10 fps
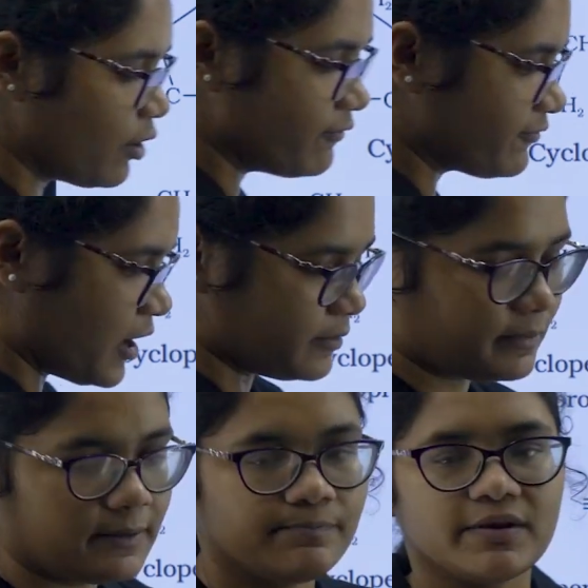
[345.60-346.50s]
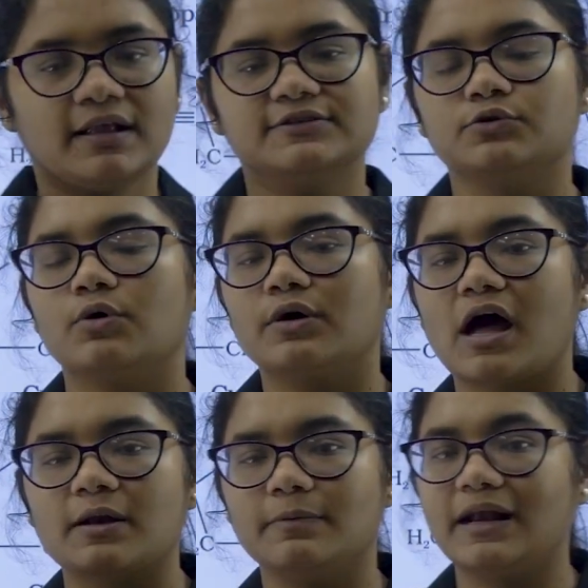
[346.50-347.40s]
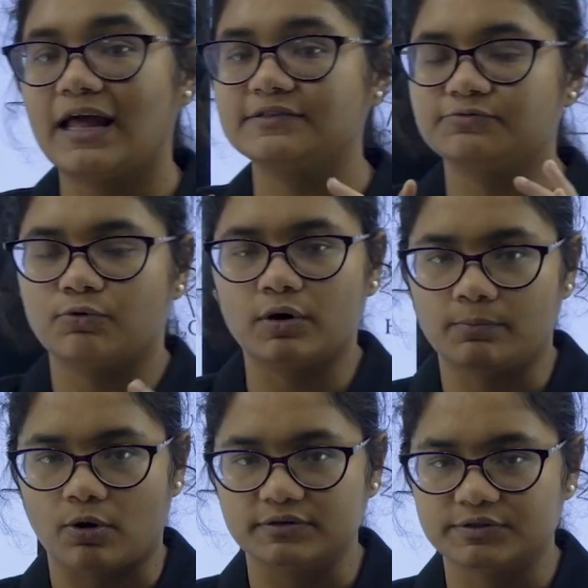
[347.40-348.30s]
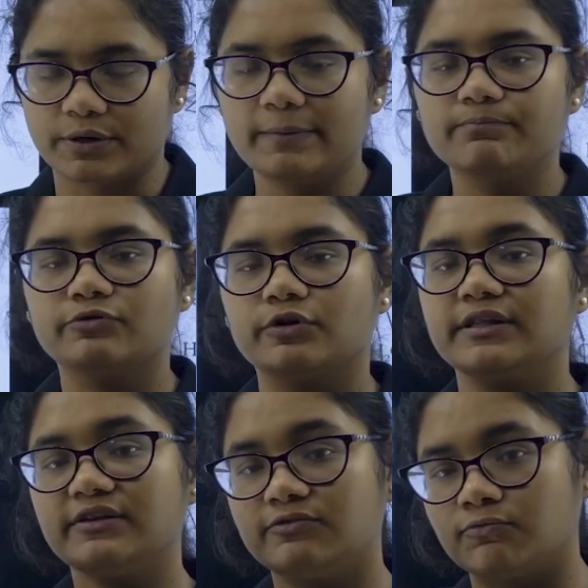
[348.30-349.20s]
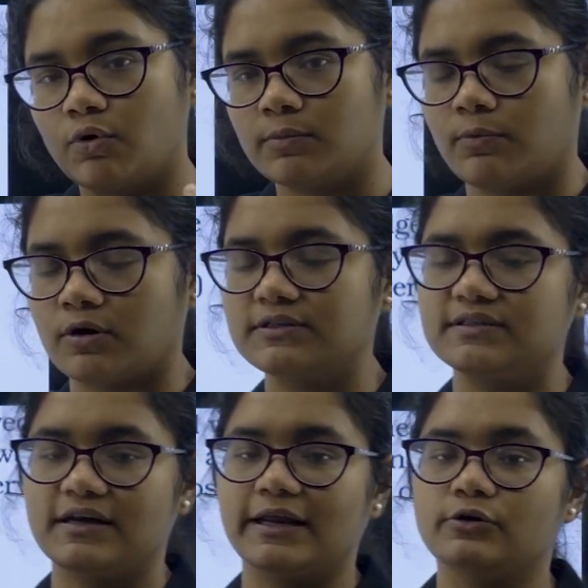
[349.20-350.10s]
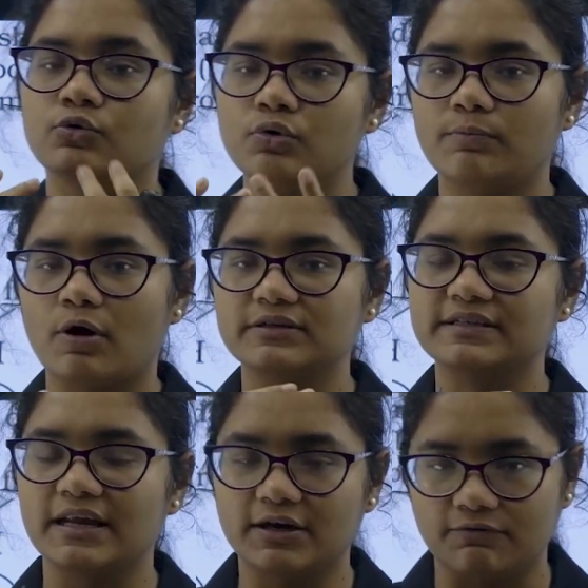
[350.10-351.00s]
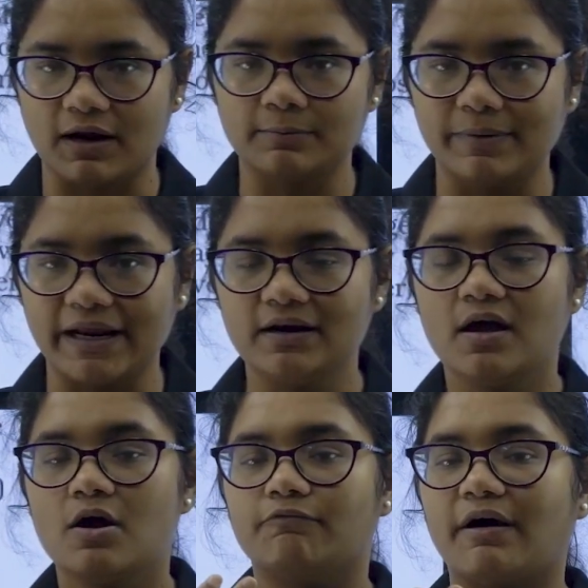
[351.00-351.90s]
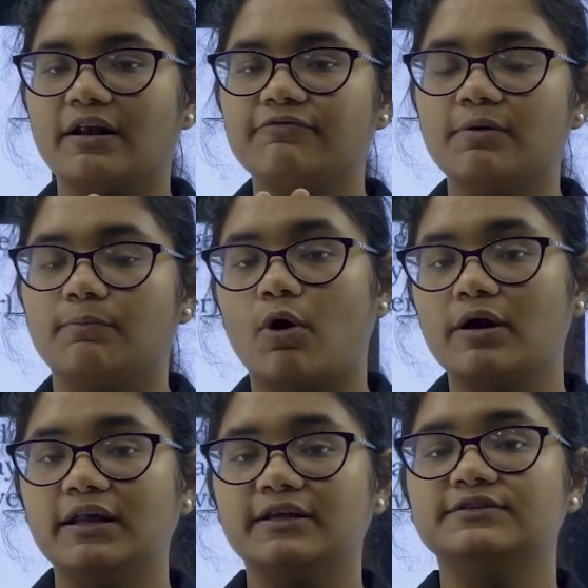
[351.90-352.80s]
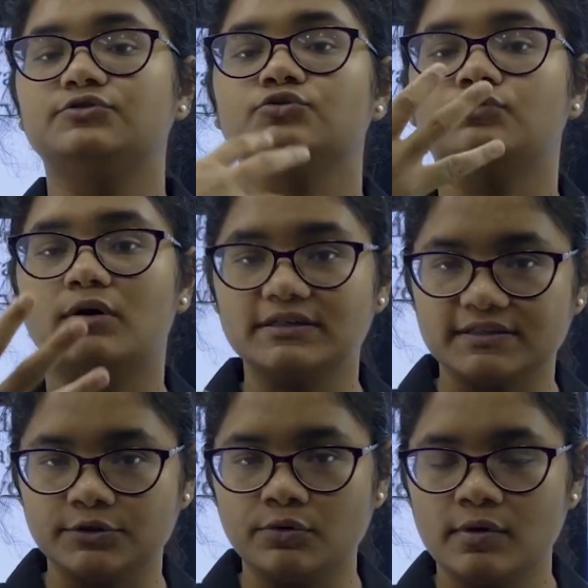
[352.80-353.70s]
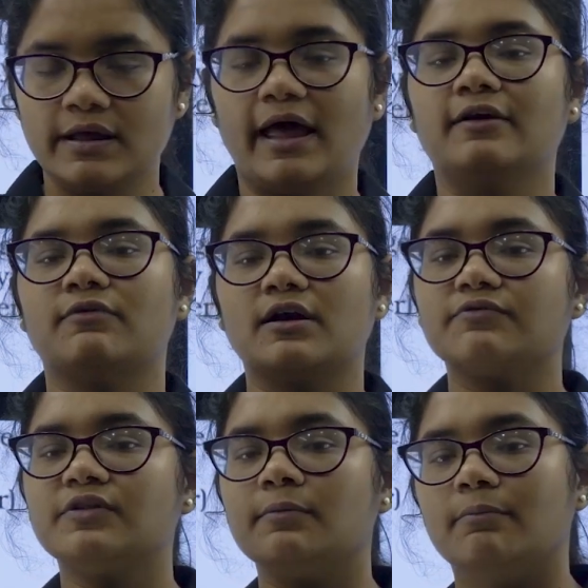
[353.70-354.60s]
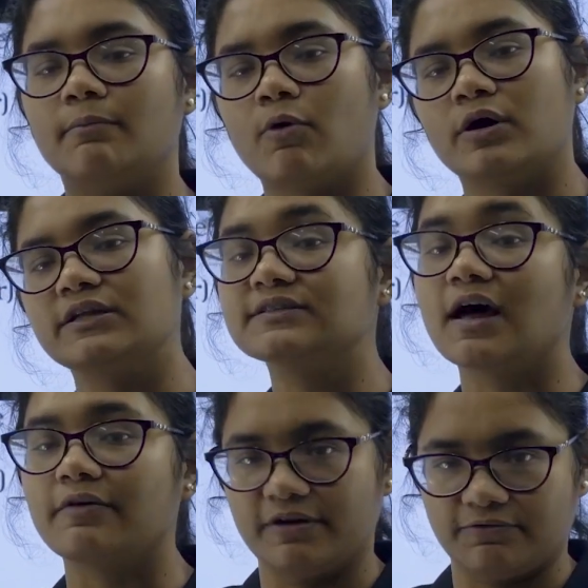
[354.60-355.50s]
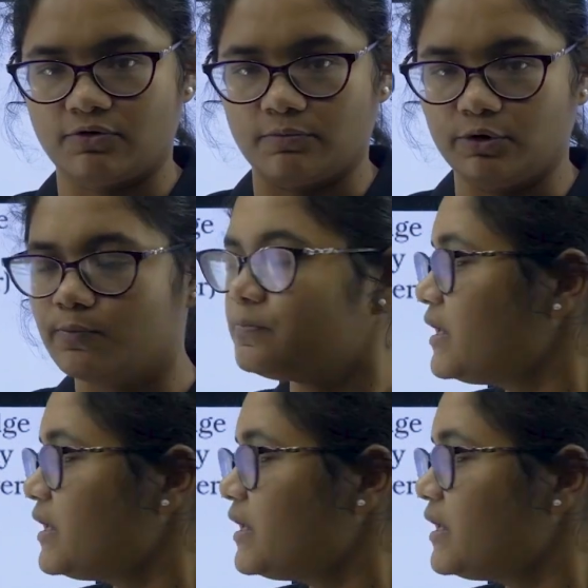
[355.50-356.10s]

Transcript: of carbon so carbon has four bonds okay so these four bonds like two bonds are in one plane one of the bond is towards you and one of the bond is away from you